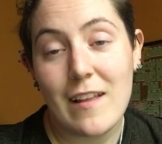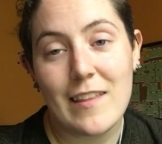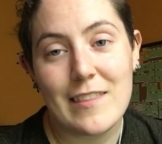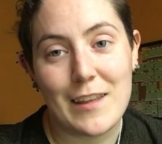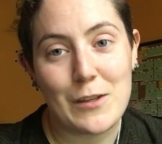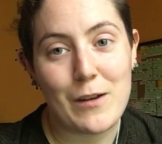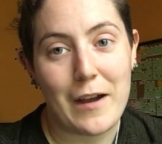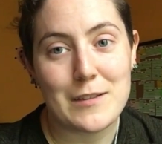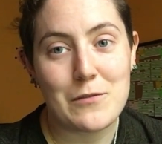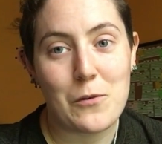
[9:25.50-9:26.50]
Thank you
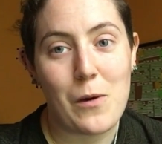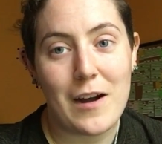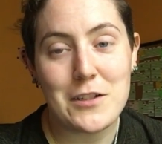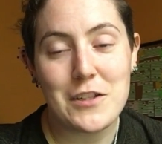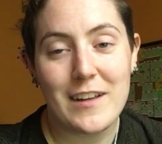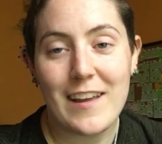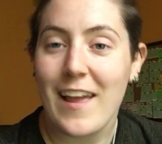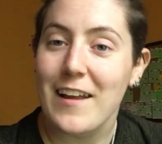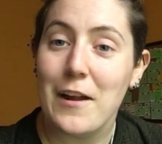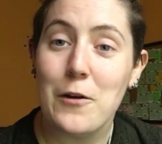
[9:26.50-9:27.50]
guys for watching,
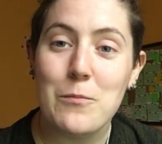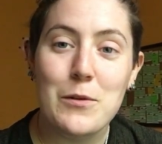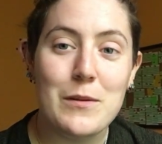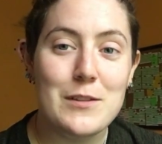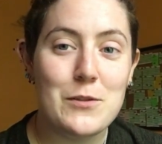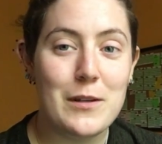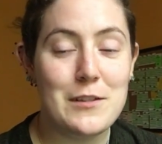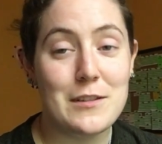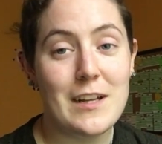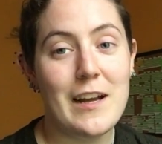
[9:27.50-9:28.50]
and I hope you enjoyed
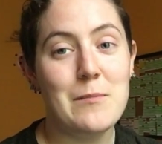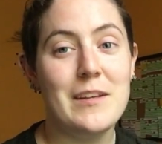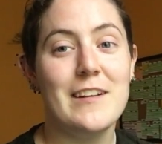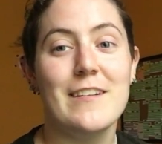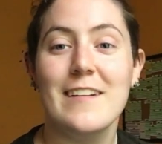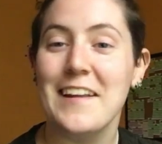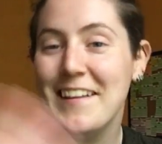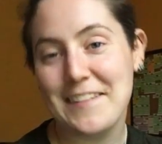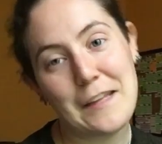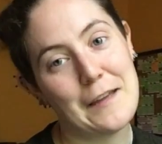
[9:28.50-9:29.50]
your time here
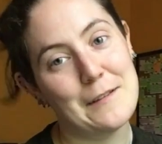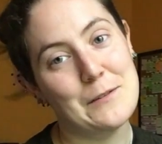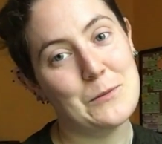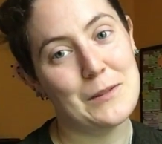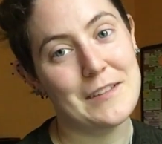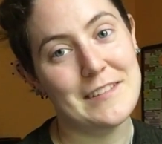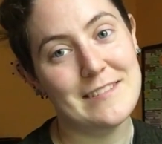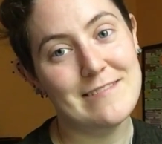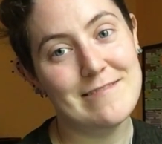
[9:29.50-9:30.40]
in Kayla's World.